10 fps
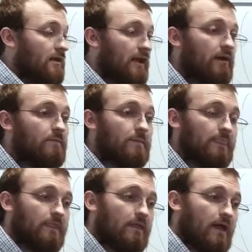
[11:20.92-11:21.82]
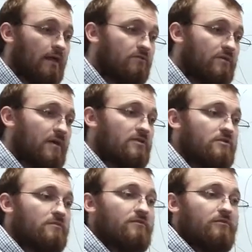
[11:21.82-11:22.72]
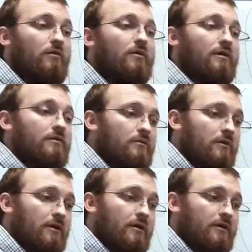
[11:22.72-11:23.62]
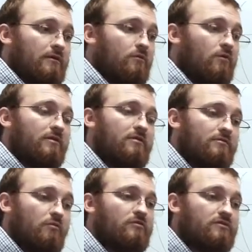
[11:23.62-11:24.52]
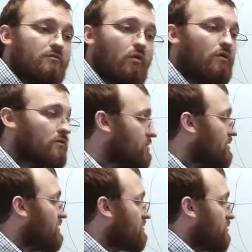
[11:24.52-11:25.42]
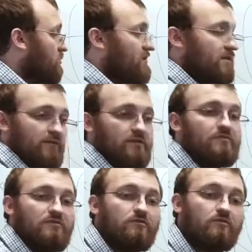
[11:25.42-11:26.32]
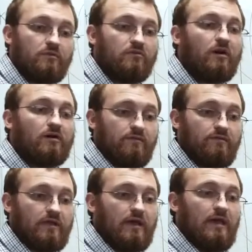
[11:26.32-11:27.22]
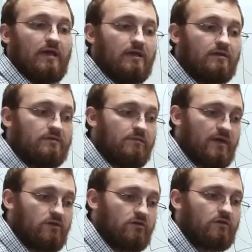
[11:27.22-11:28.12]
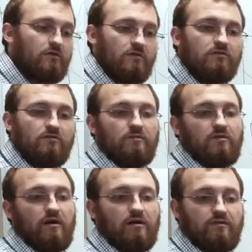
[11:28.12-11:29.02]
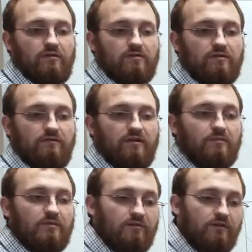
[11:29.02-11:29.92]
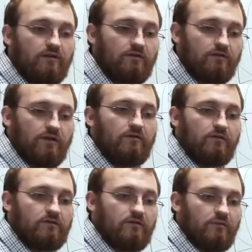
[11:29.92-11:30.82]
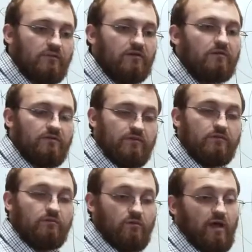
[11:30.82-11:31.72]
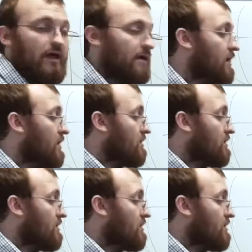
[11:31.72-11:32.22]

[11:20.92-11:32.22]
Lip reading: Now, as we mentioned before, one of the most important things when one develops new cryptography is to make sure that this cryptography is developed in a very rigorous, peer-reviewed way.